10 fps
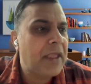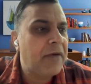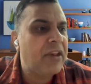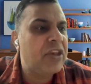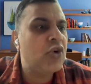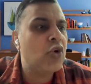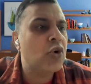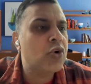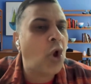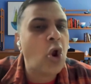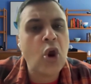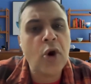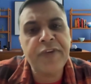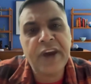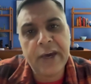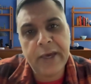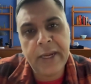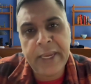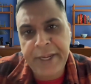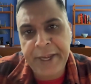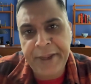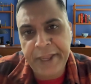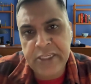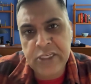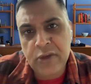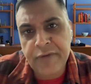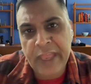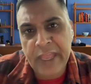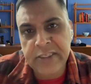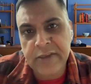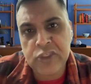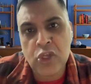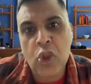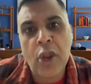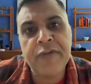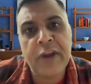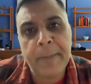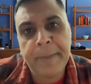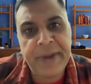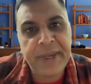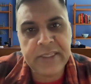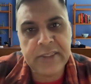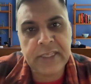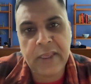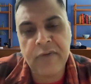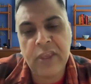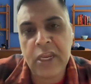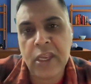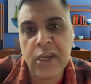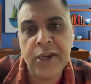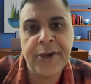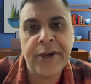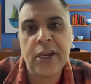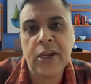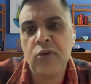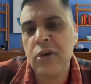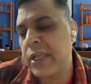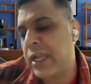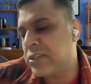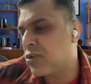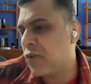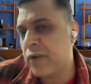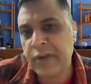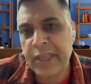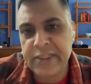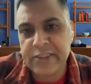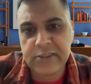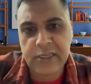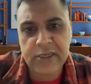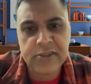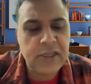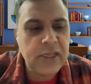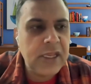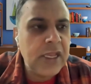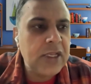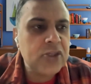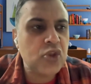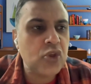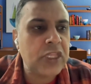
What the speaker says: when you talk of early detection of cancer, which a lot of companies are saying we can early detect oral cancer or whatever cancers, right? So